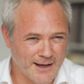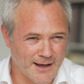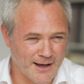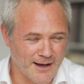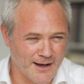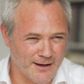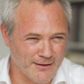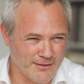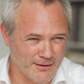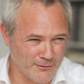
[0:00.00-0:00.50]

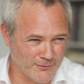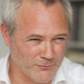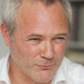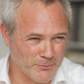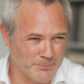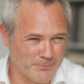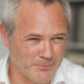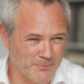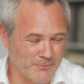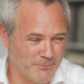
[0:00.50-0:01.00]
Those
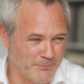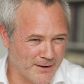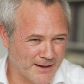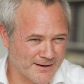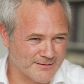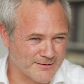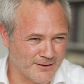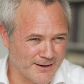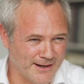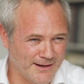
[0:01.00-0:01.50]
were
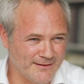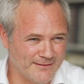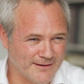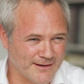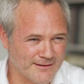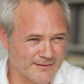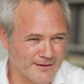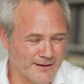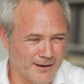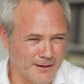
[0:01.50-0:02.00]
better and
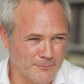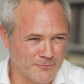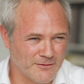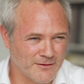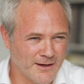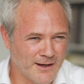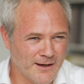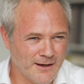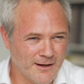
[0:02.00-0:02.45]
easier times.